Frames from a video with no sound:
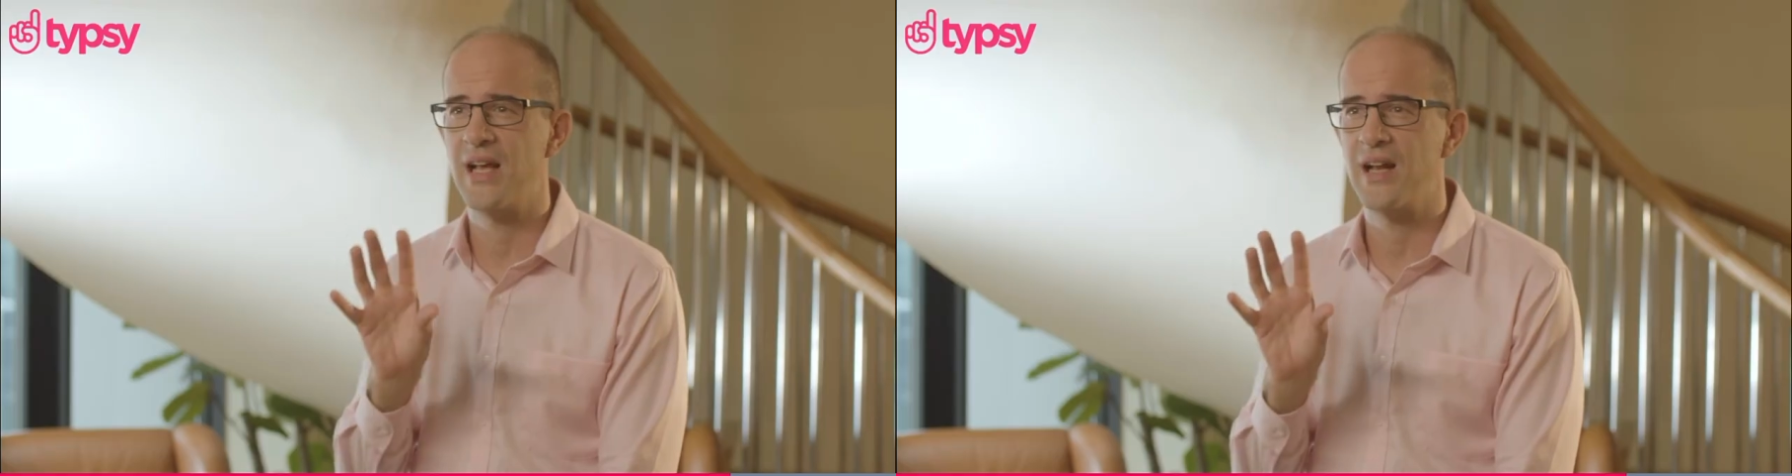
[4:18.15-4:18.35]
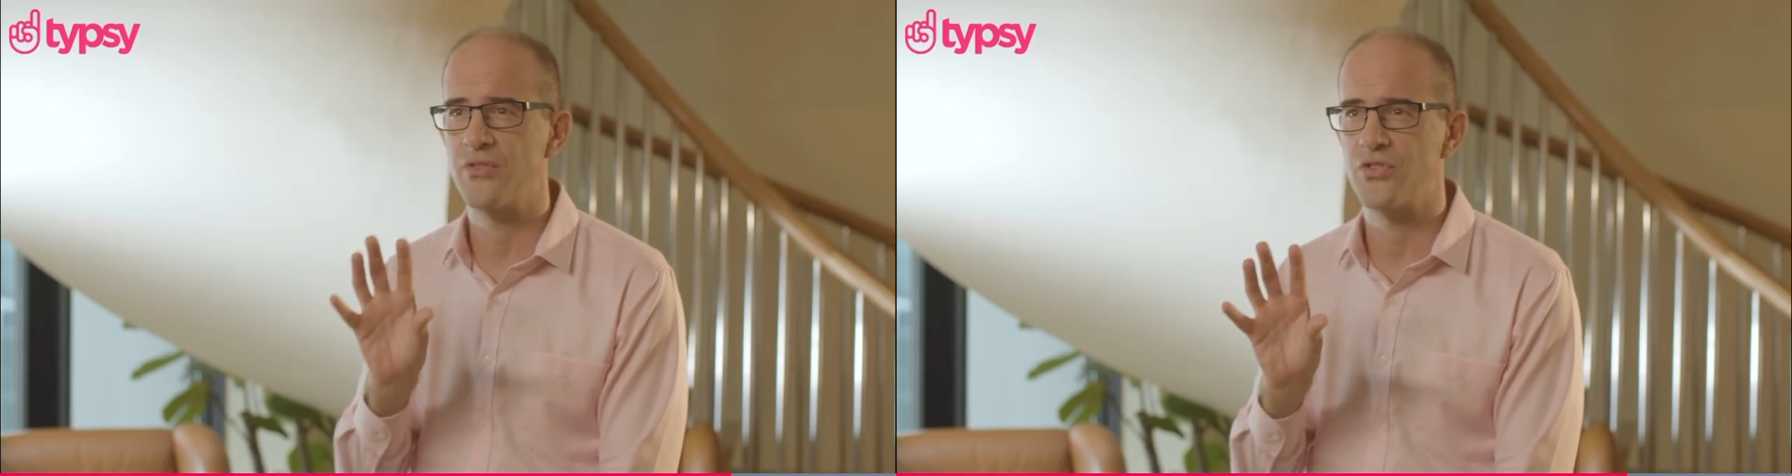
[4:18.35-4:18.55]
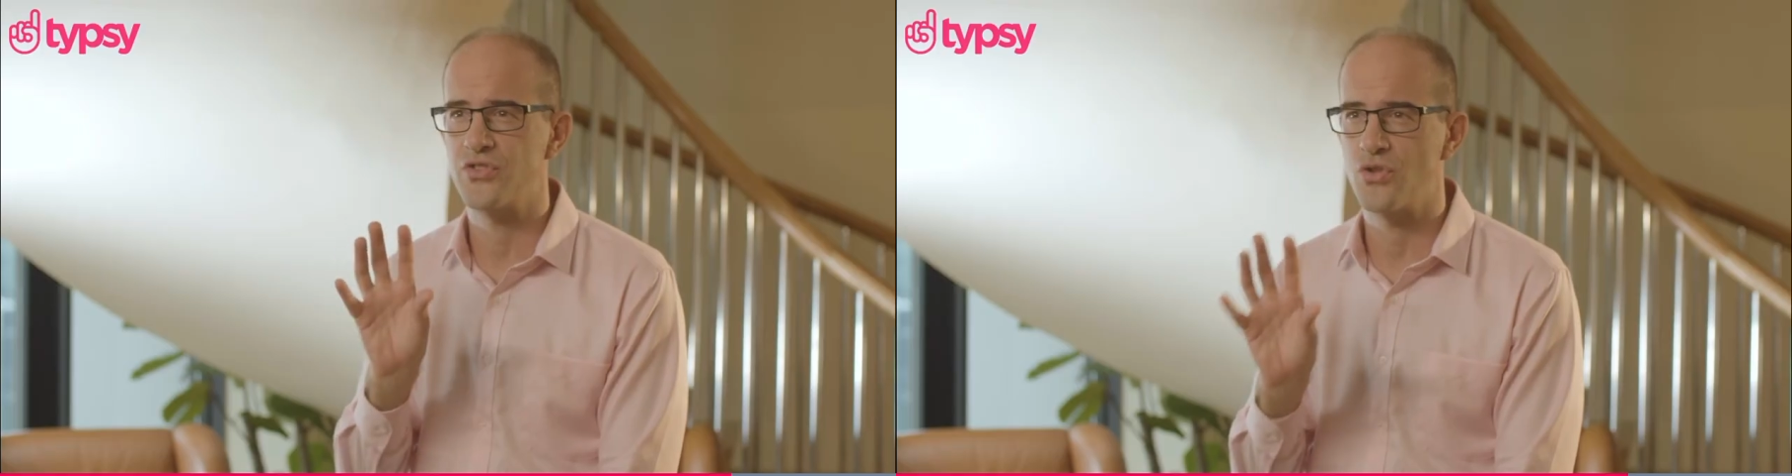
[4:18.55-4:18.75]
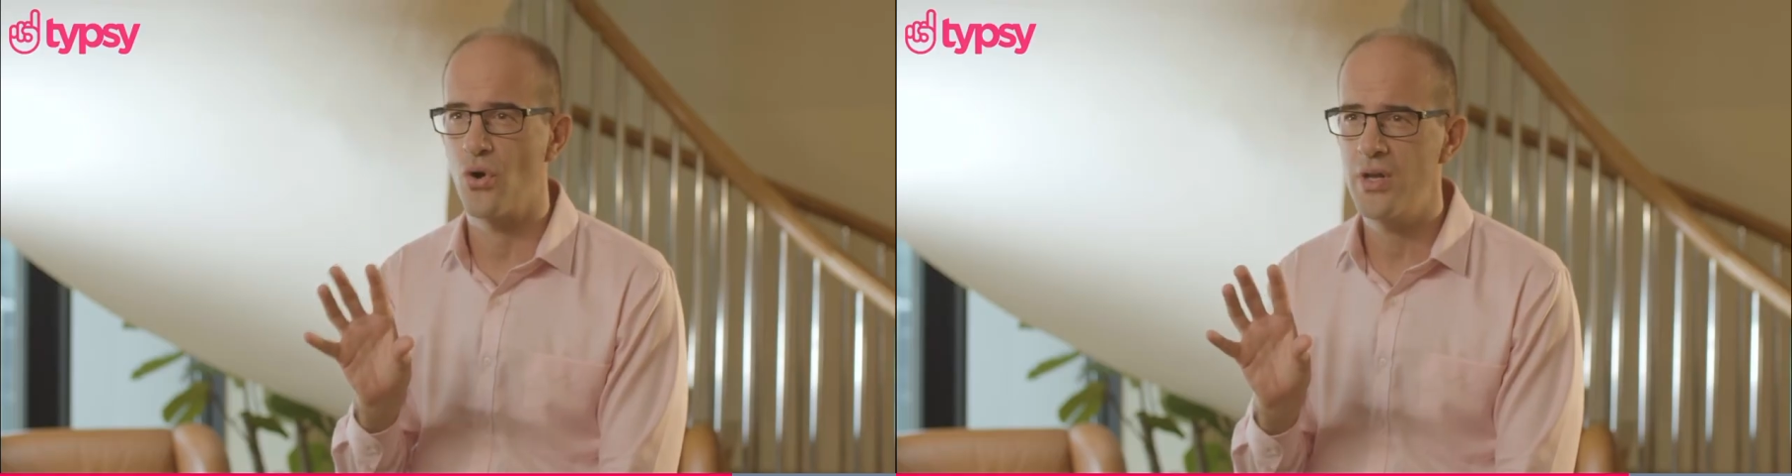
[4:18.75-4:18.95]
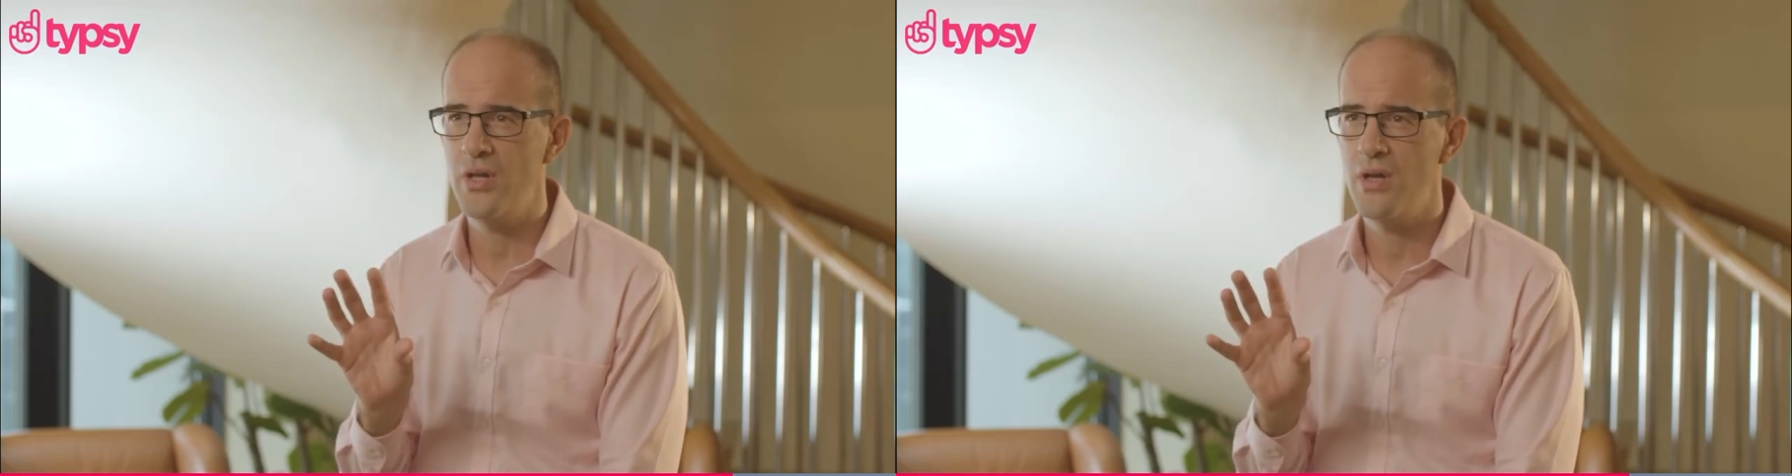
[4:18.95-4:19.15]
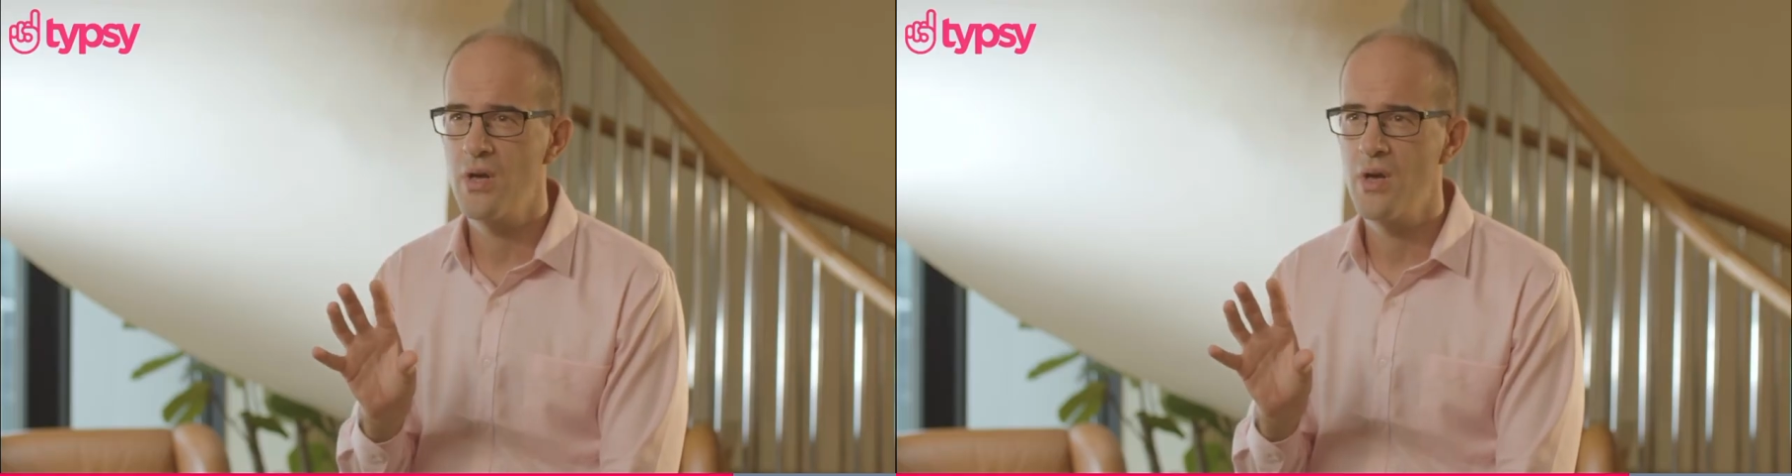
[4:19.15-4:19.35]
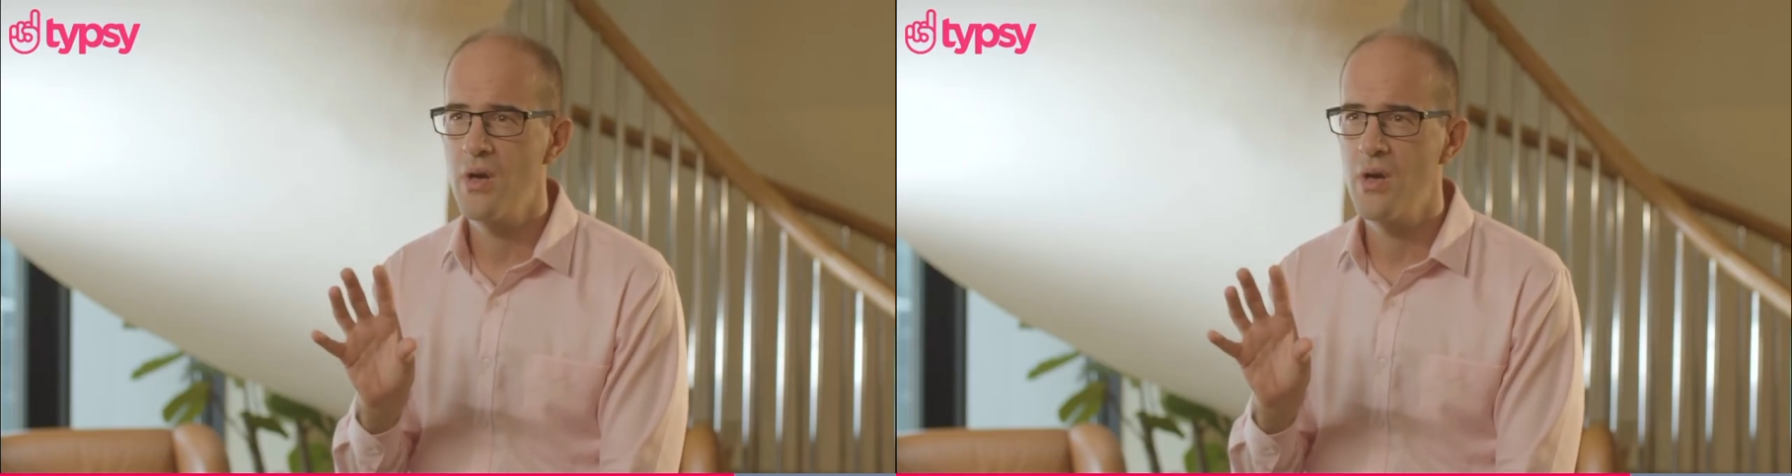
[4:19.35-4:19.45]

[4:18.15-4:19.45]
telling the story,